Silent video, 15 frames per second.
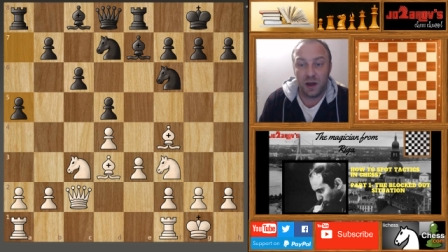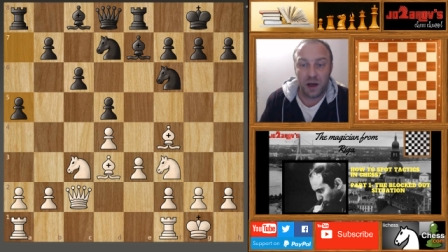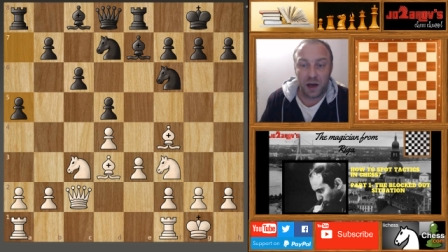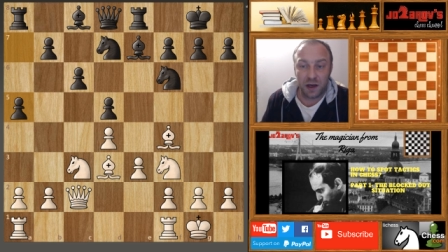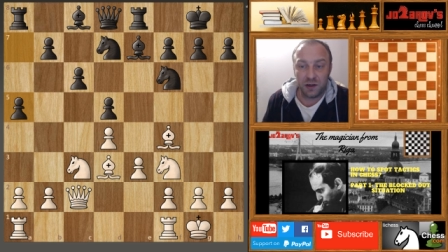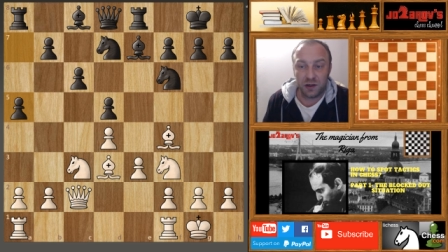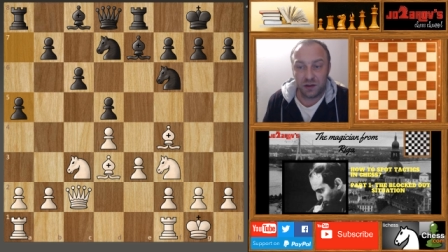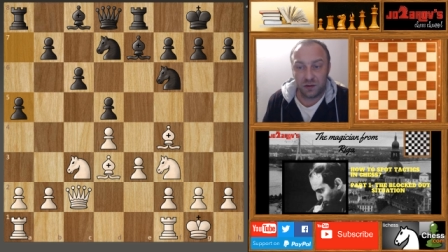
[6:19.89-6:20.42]

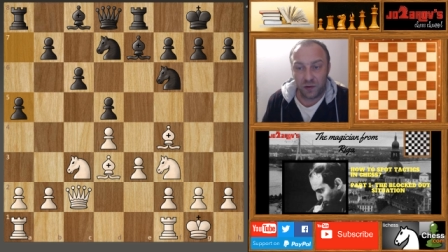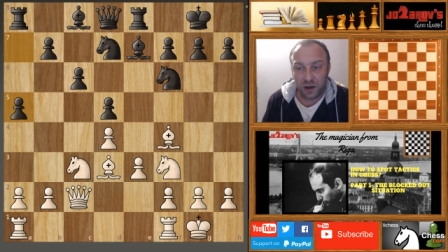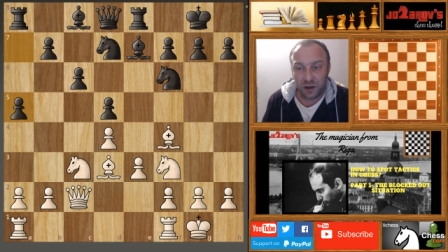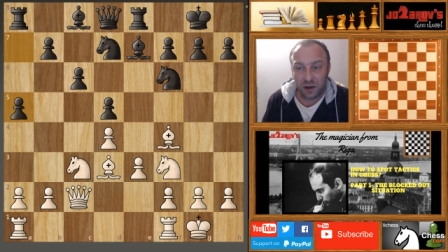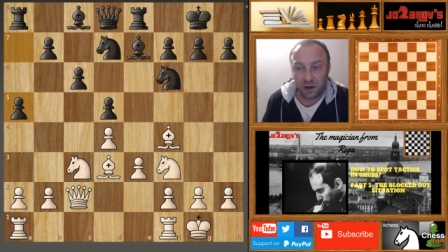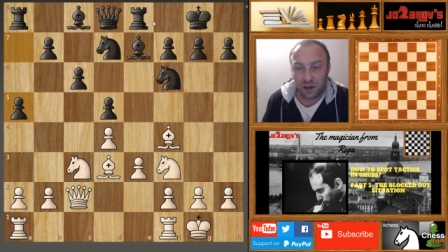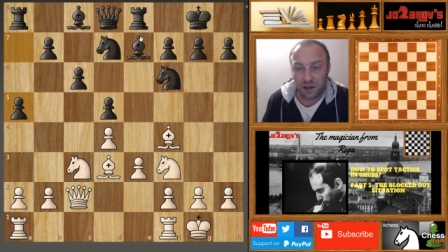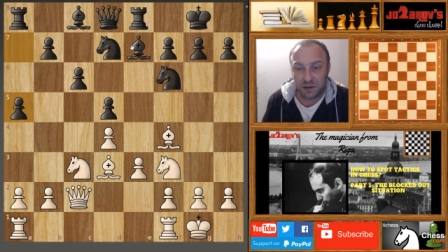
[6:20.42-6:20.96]
I just
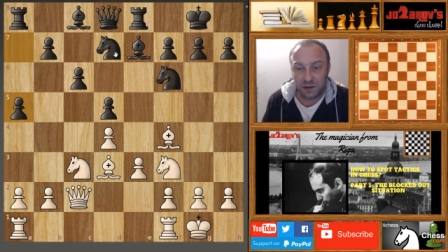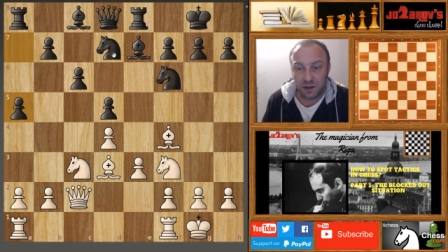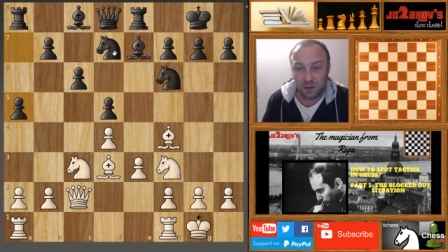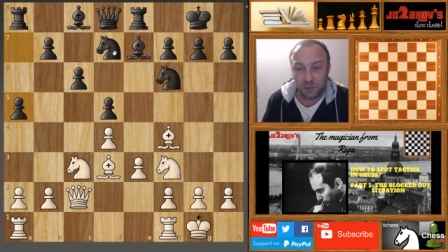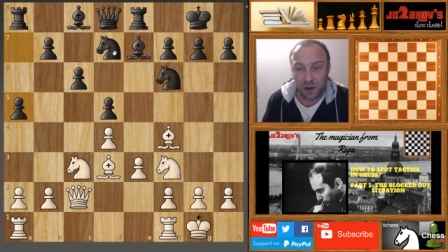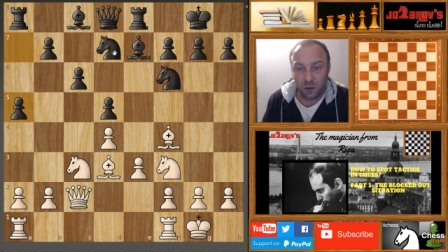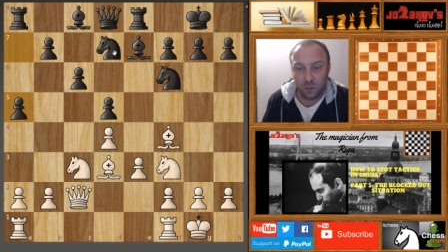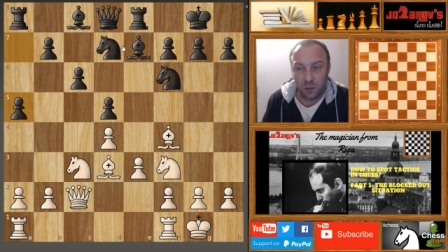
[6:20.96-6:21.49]
recognized
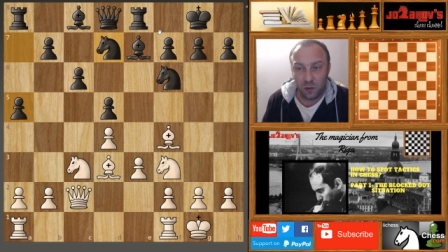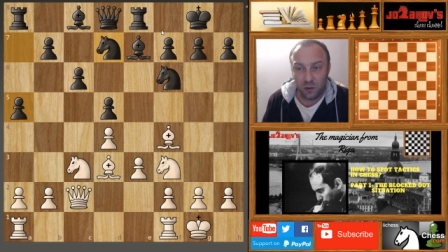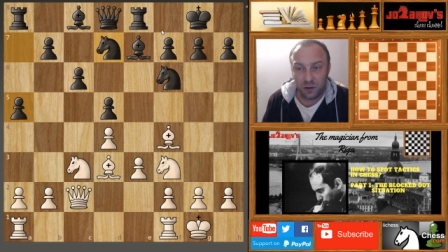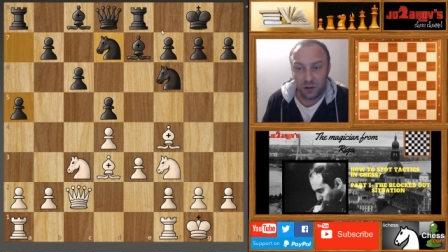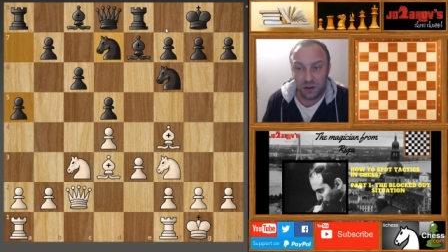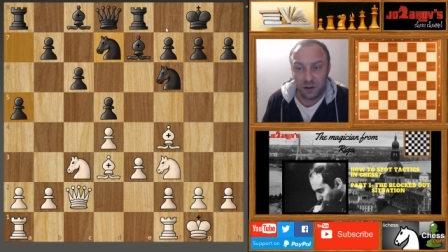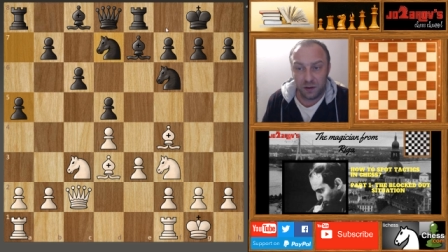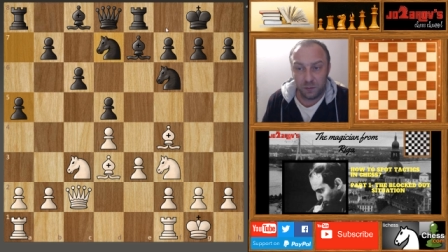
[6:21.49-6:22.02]
that my
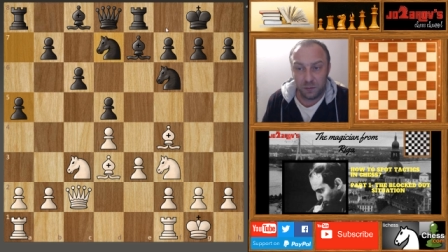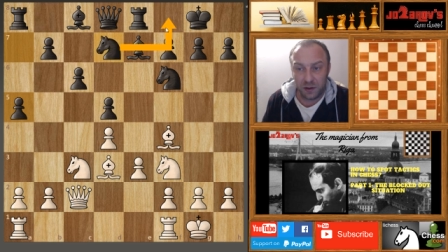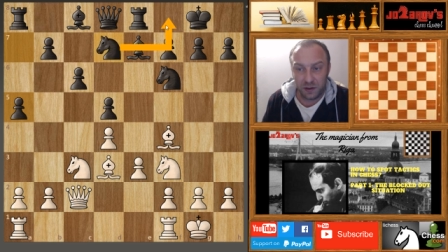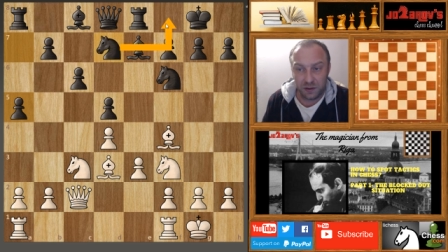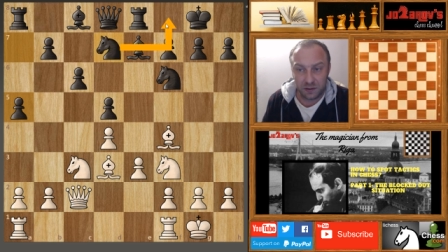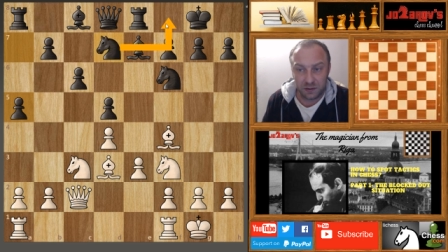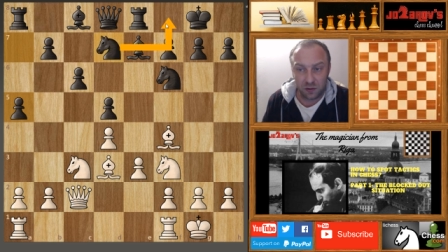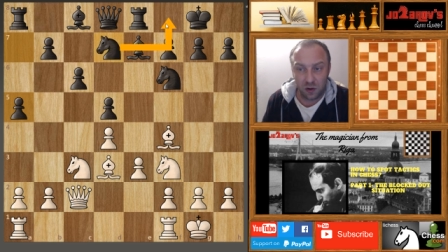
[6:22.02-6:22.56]
opponent didn't play
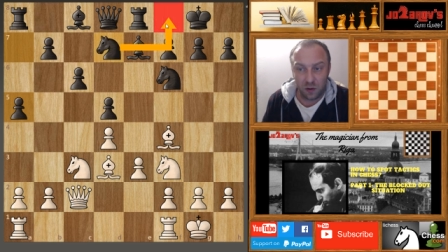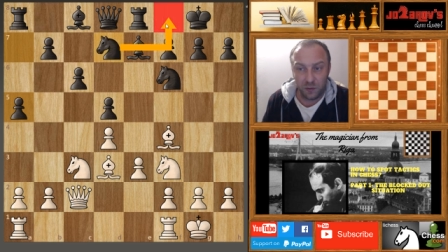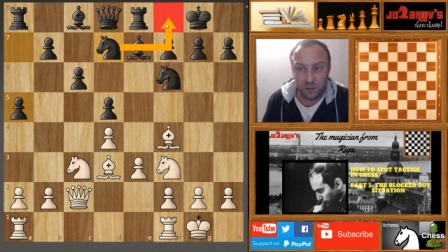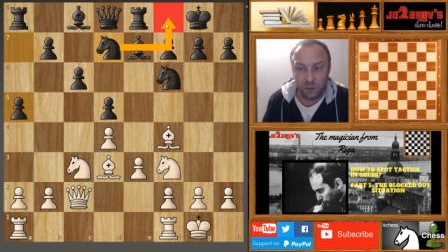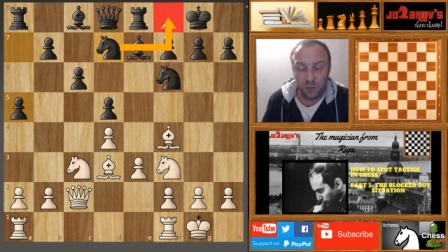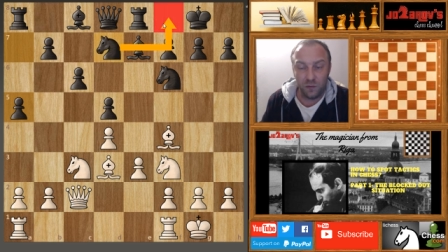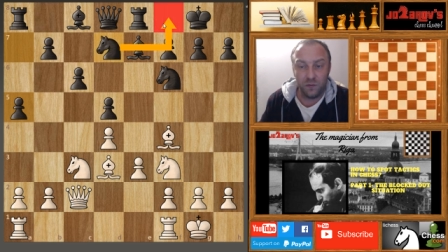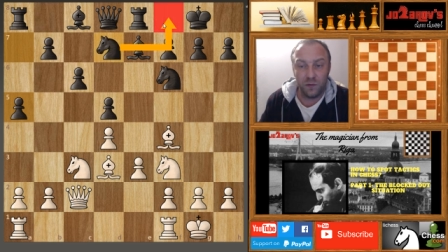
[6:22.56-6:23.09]
this
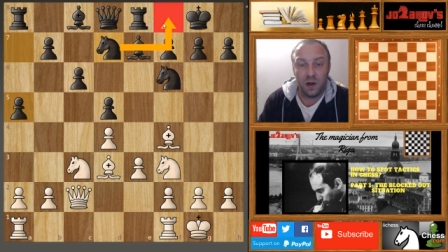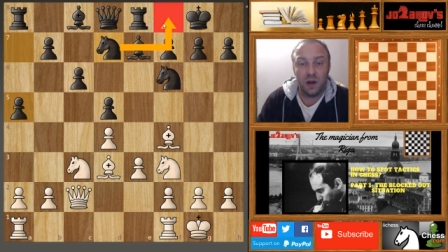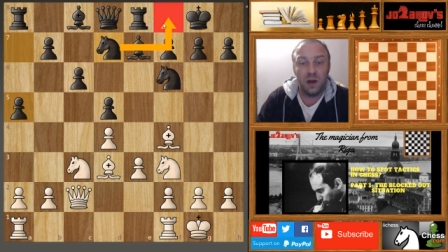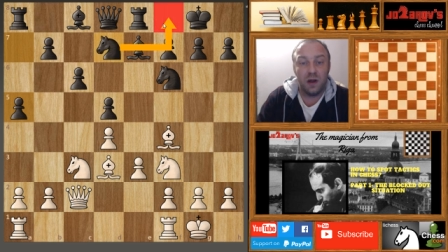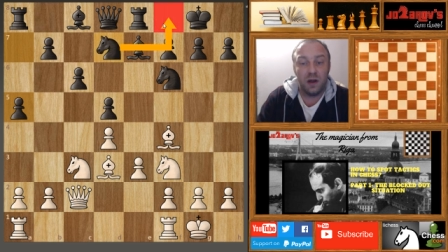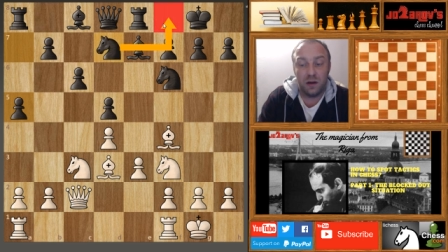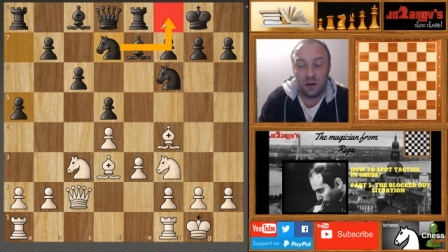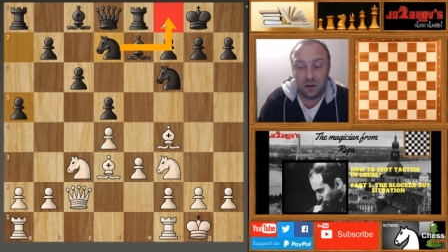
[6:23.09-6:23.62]
common move,
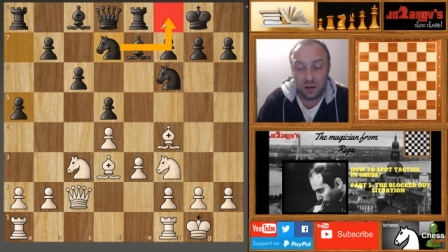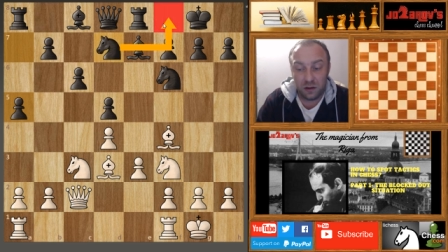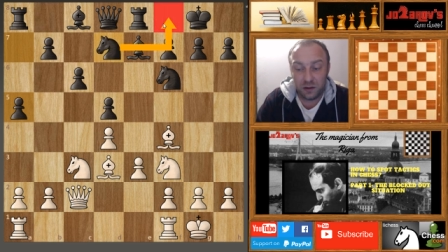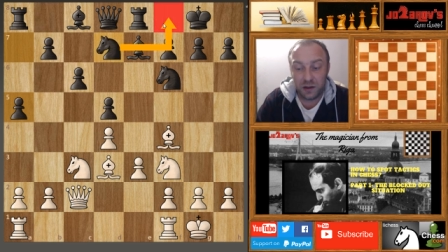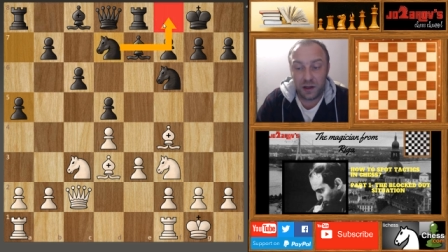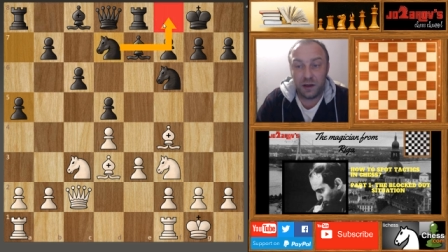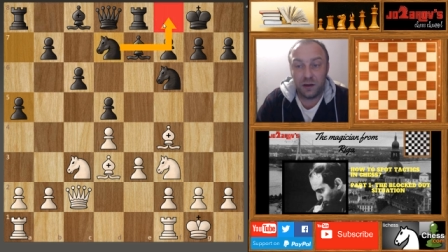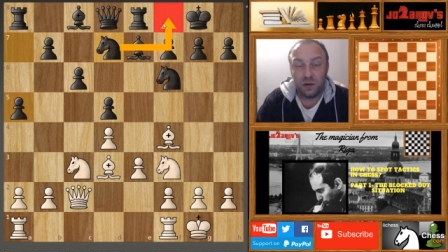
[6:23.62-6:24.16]
uh,
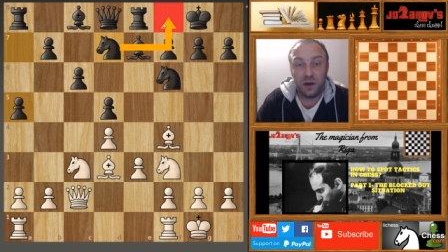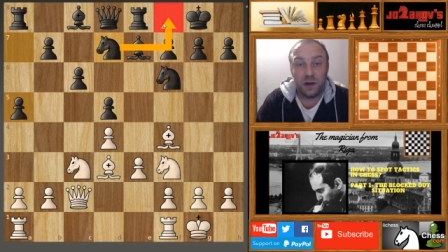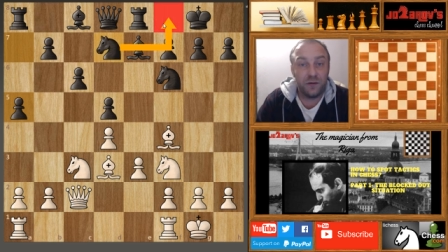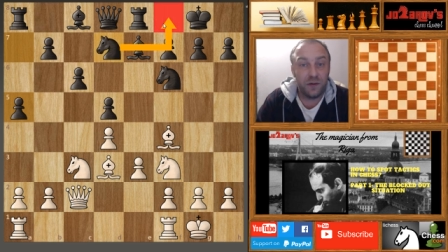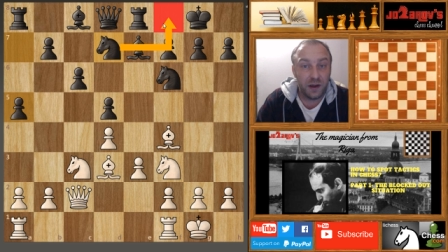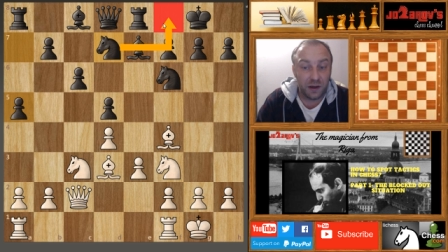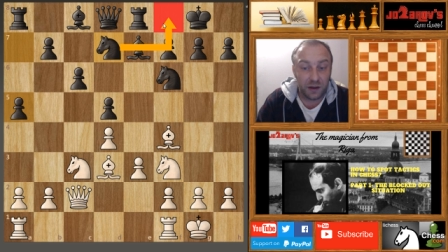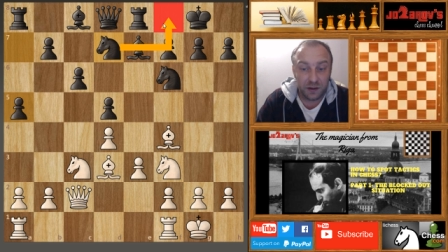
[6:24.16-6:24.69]
knight on
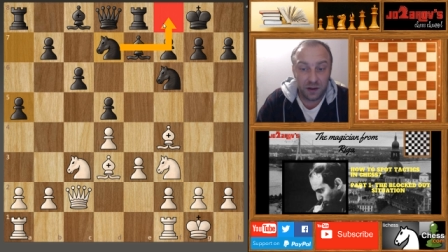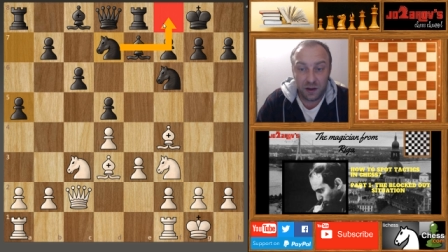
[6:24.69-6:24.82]
f8,